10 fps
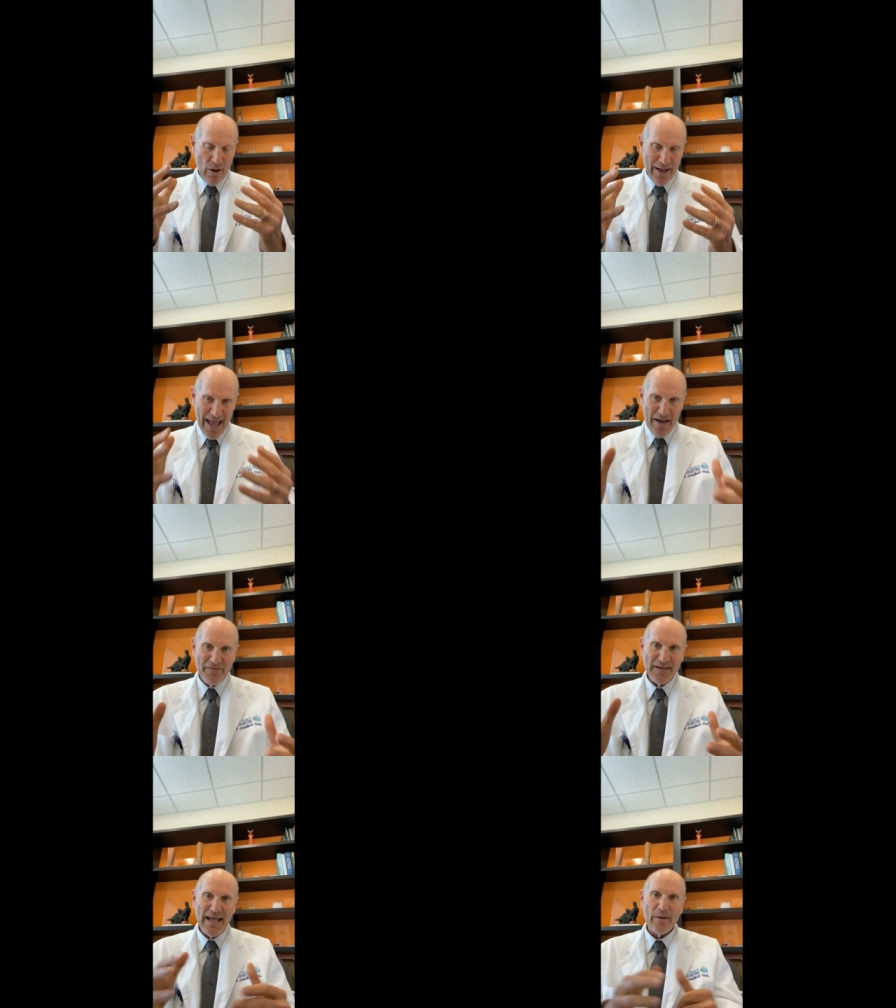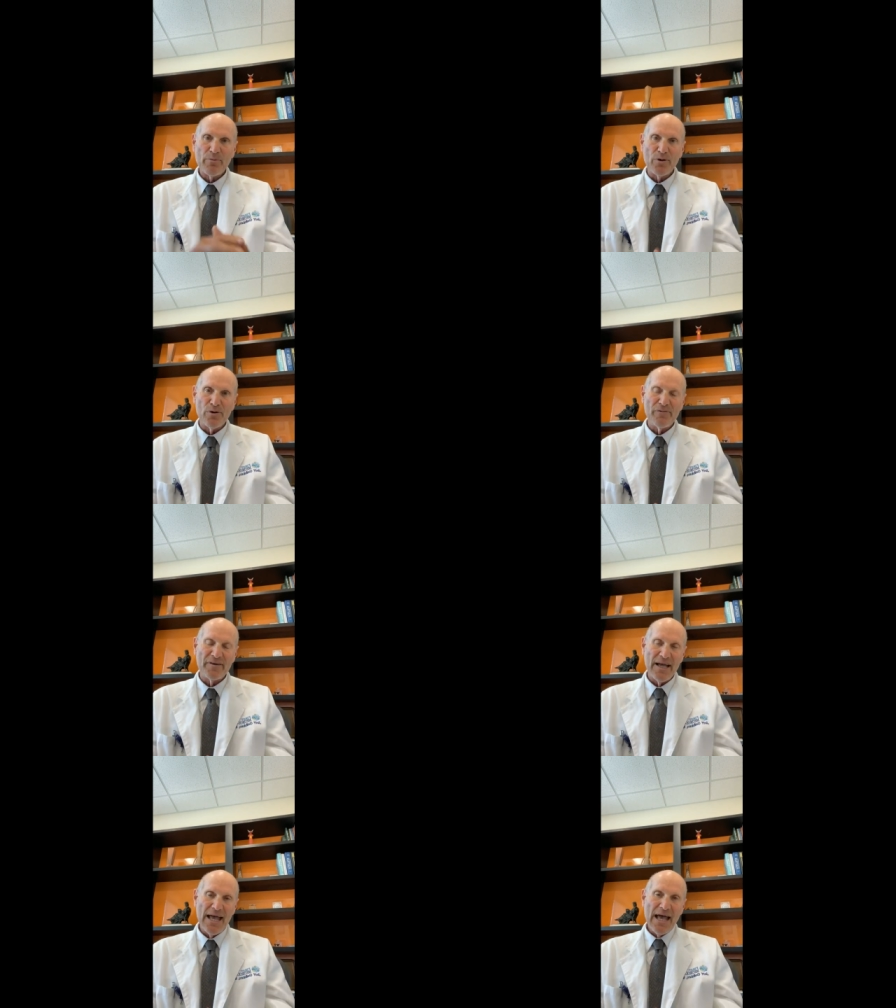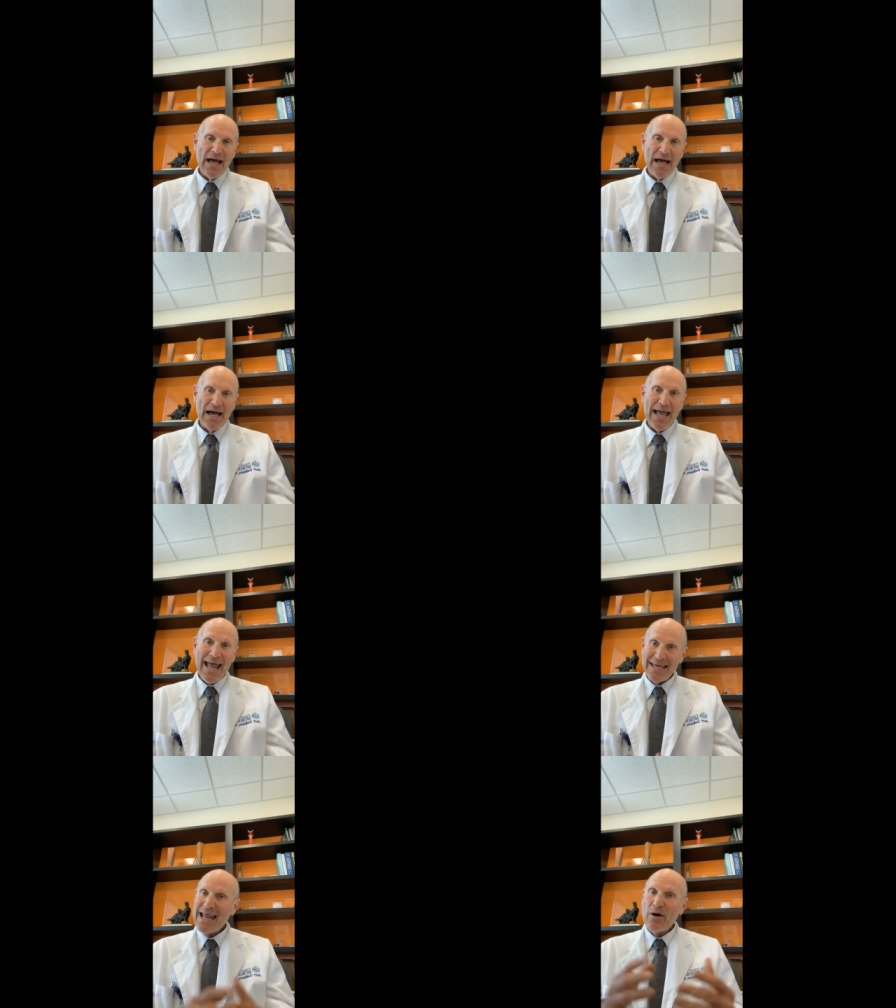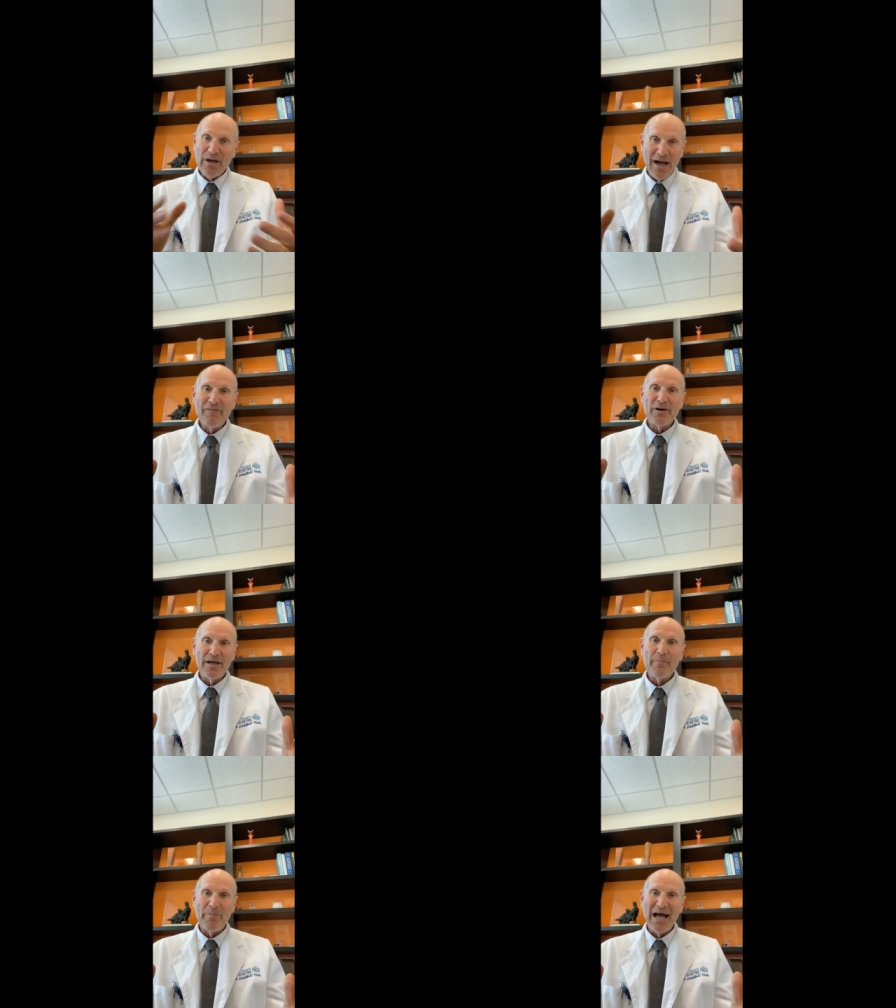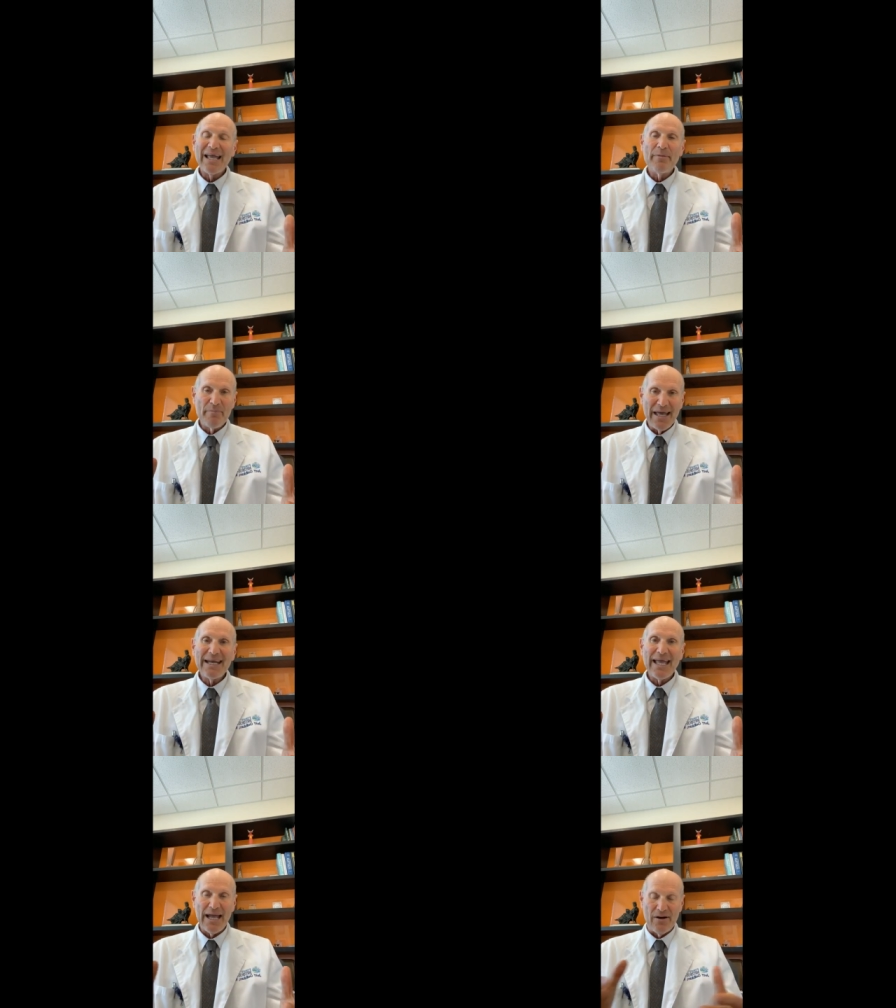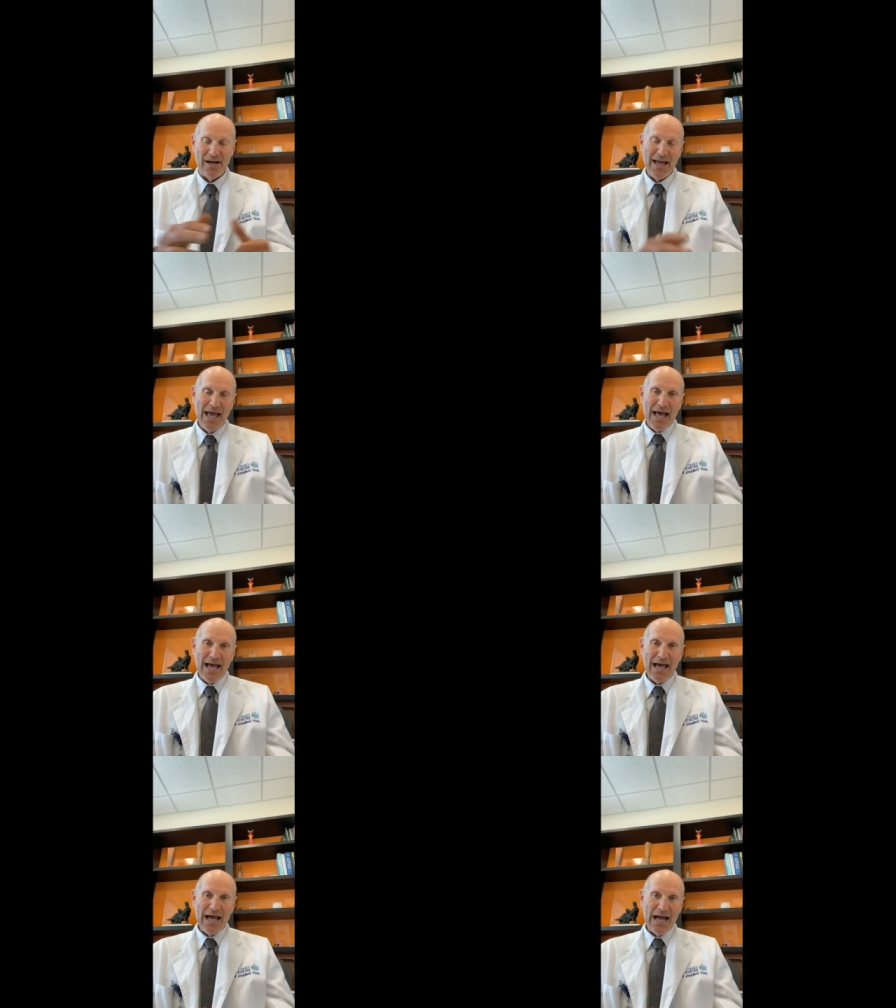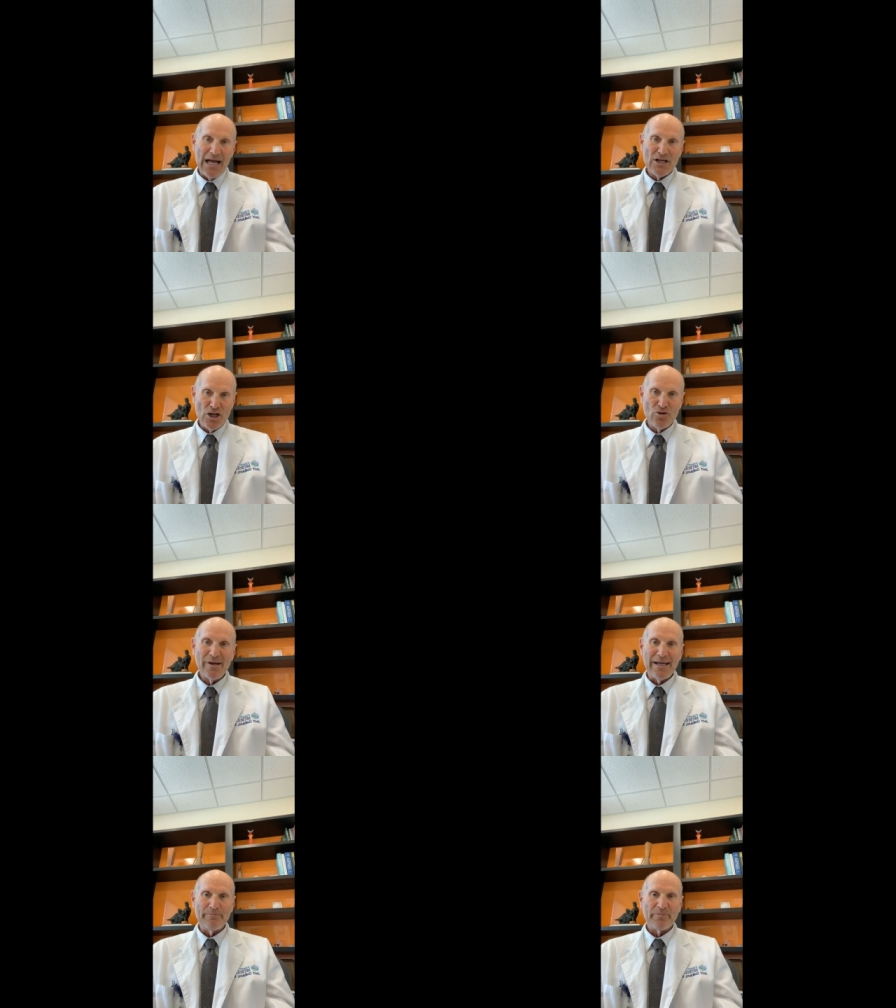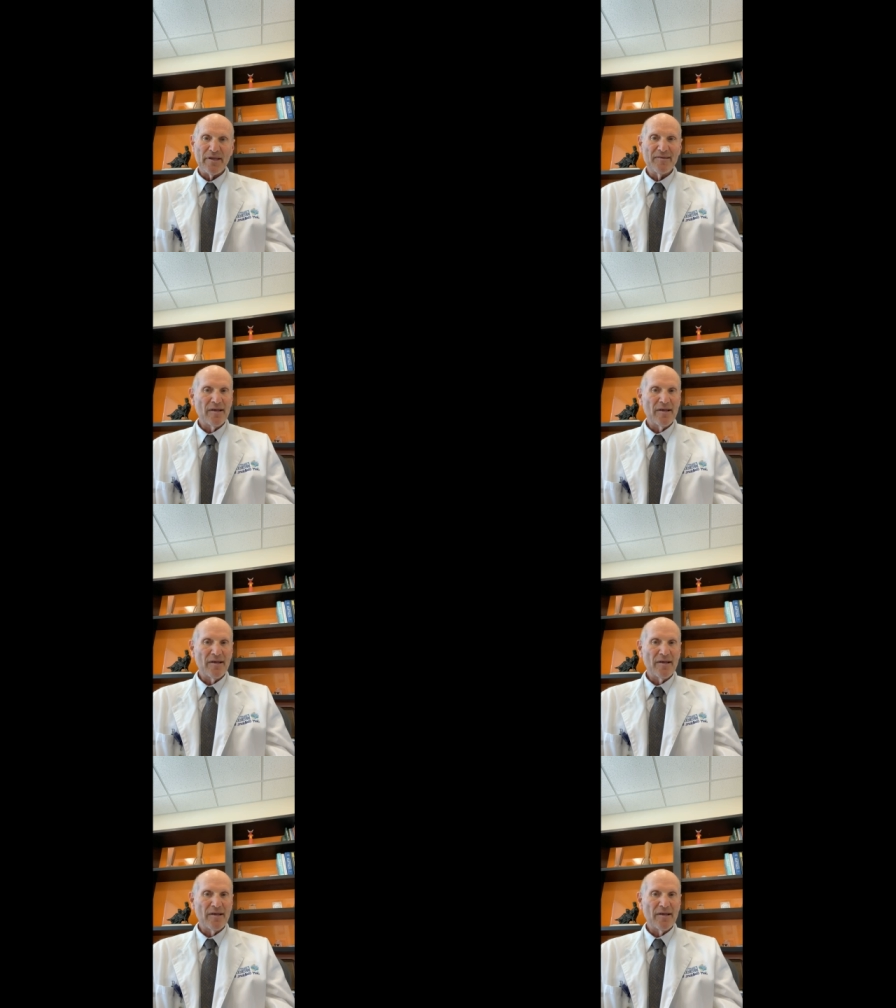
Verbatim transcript: is now FDA approved uh, and now covered by Medicare uh, to treat.